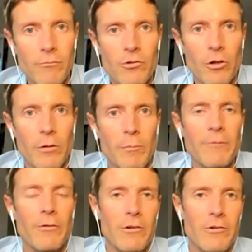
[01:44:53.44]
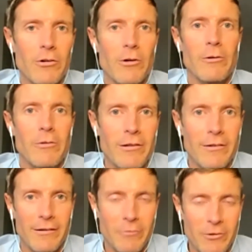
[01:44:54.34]
sure, be
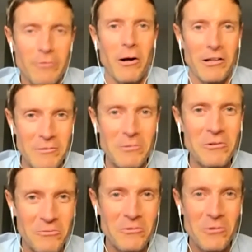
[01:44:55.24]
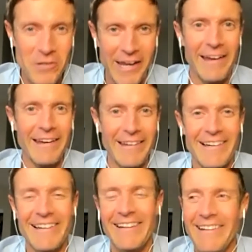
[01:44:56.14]
fiduciary responsible.
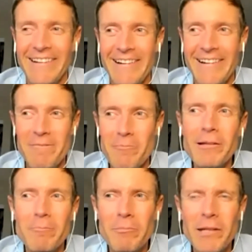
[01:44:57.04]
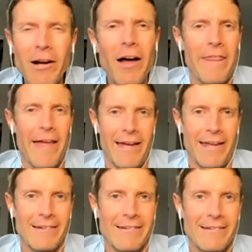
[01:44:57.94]
Okay. But beyond that,
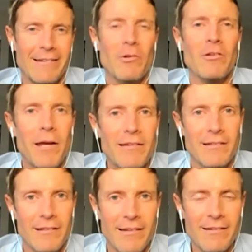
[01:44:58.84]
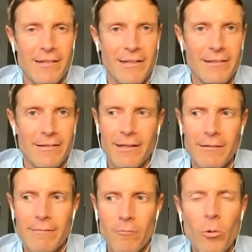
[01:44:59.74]
some of those basic necessities, like,
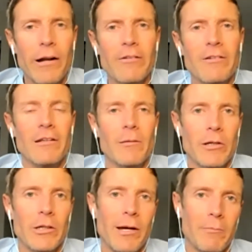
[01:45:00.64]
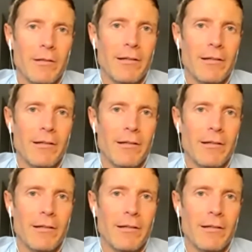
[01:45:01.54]
what else is going to bring you happiness?